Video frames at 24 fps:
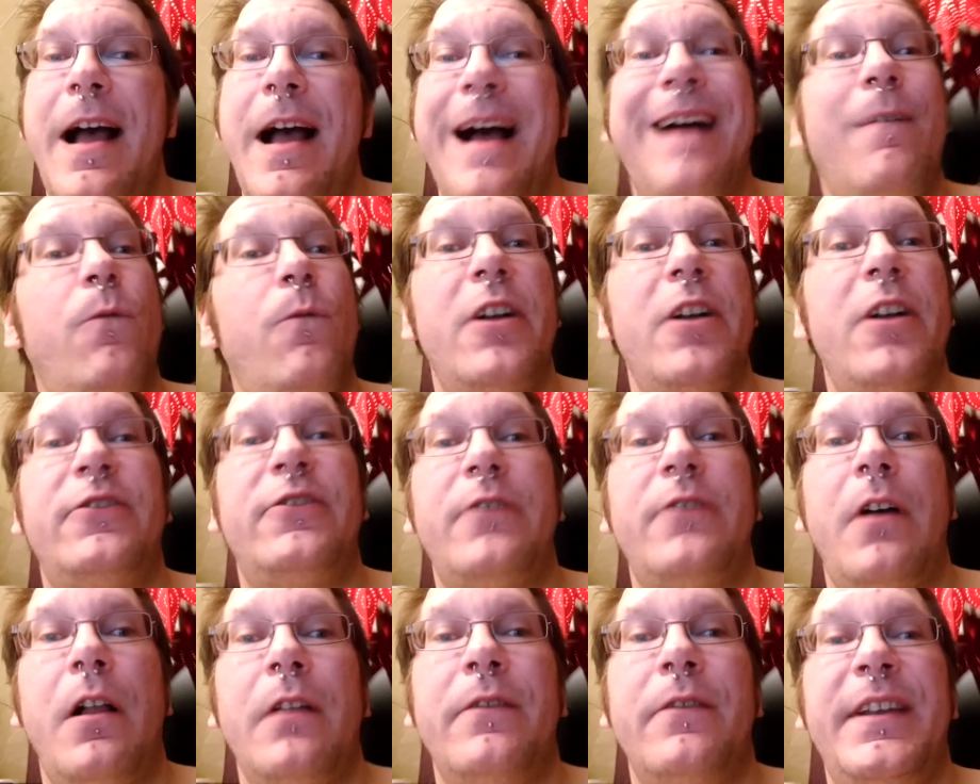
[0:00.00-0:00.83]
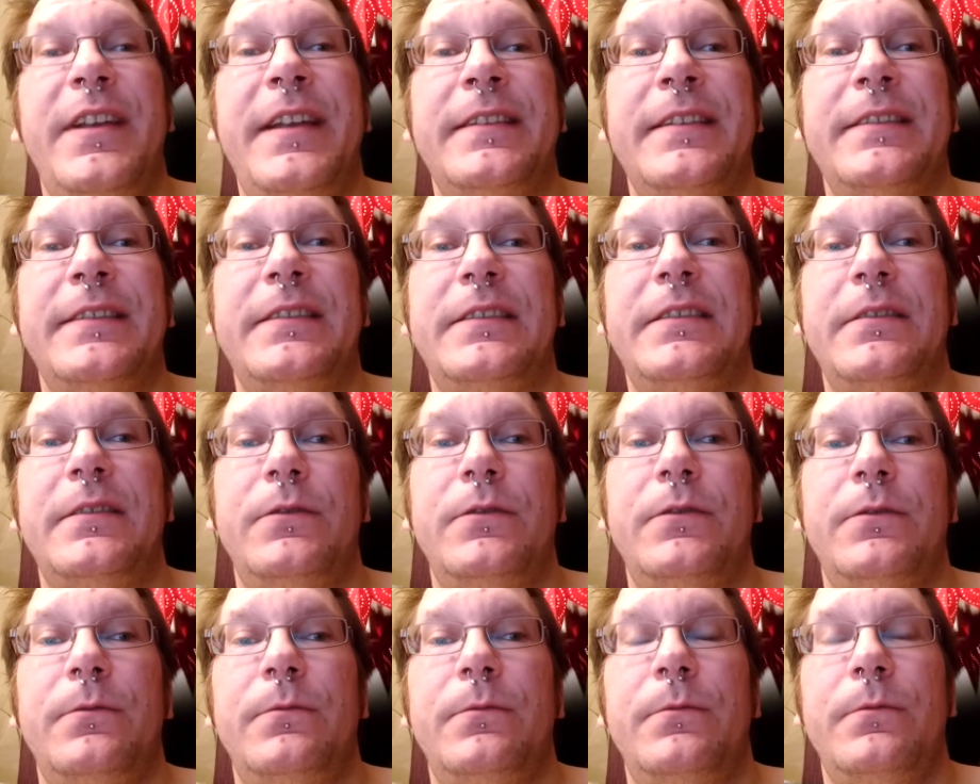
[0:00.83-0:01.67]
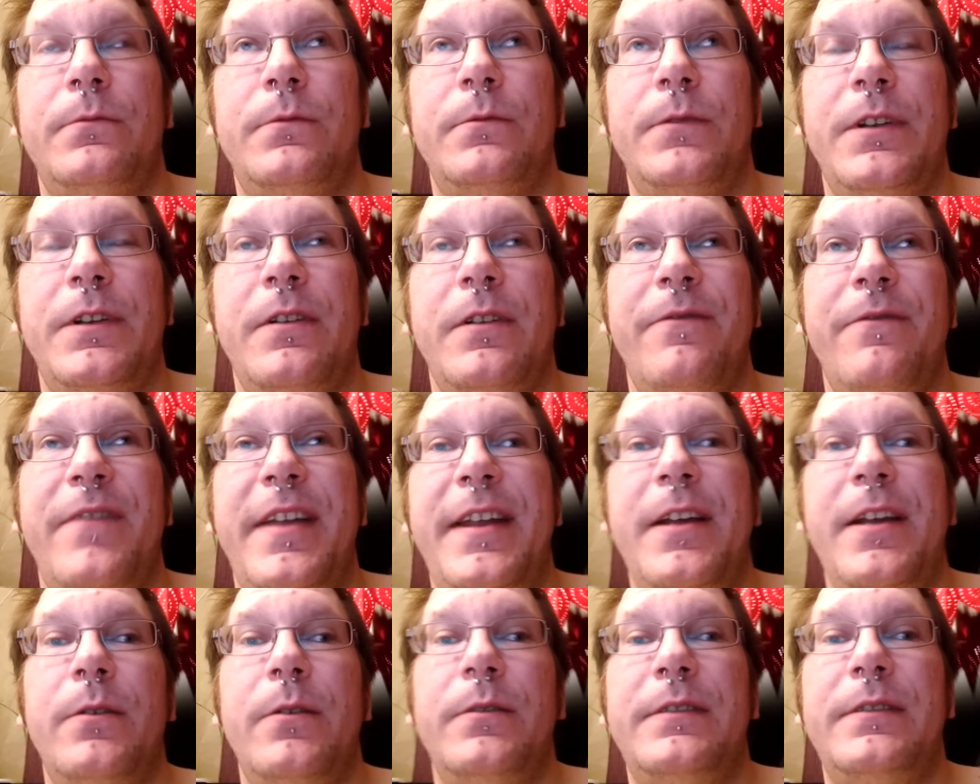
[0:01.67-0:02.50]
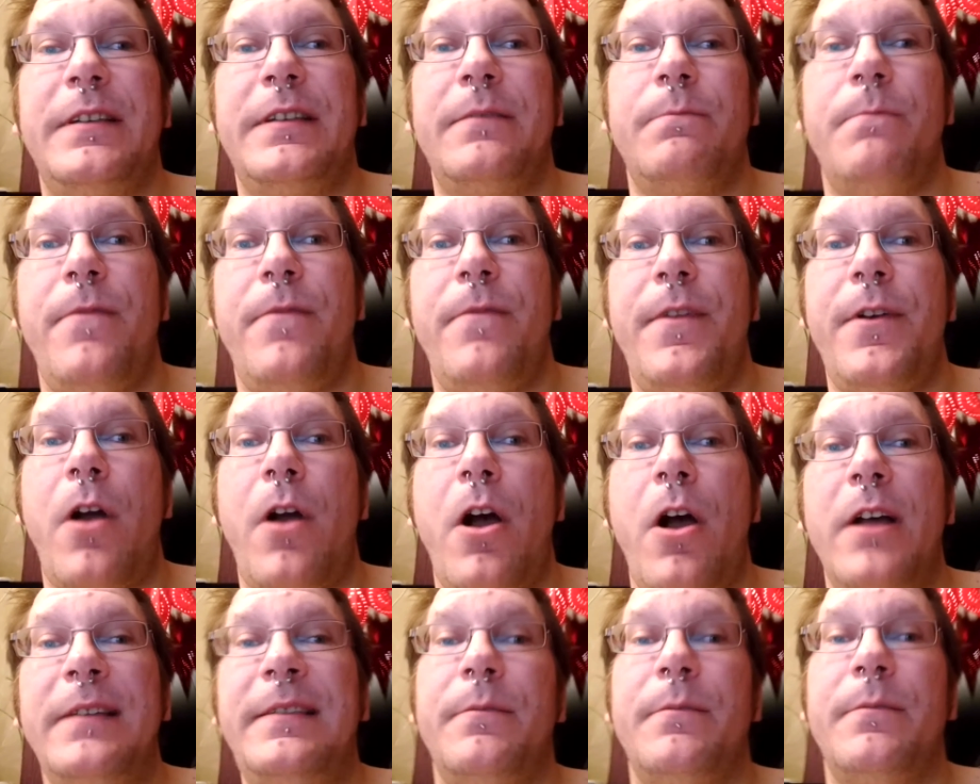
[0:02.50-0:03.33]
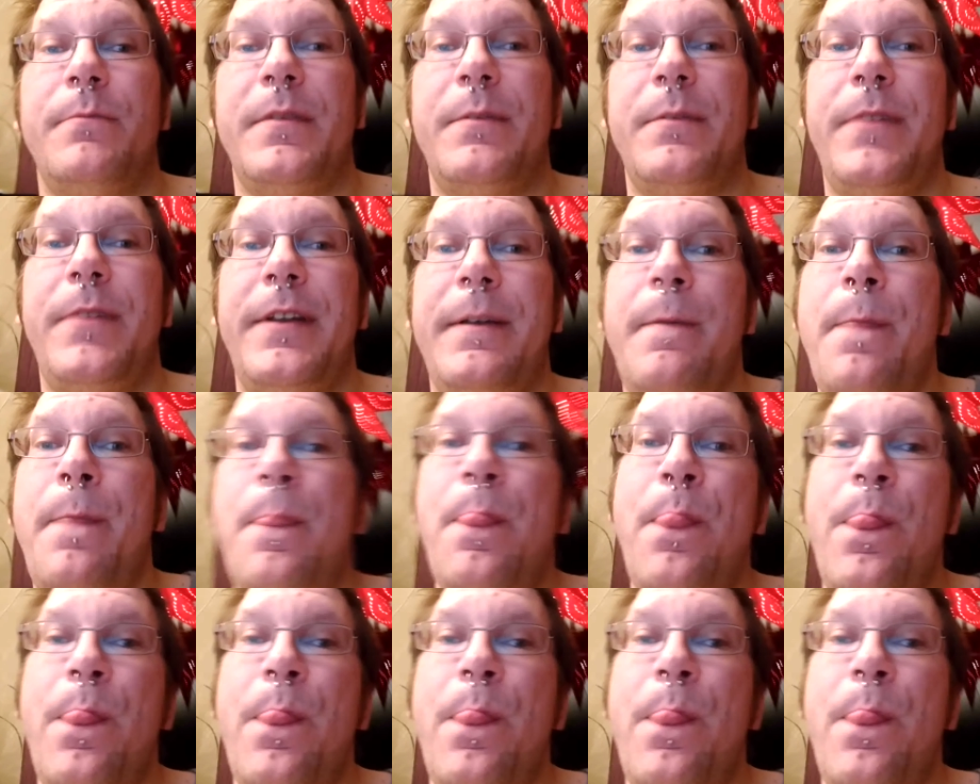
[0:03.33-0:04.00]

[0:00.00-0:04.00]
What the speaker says: I've watched all of Ian's videos, and they're awesome. But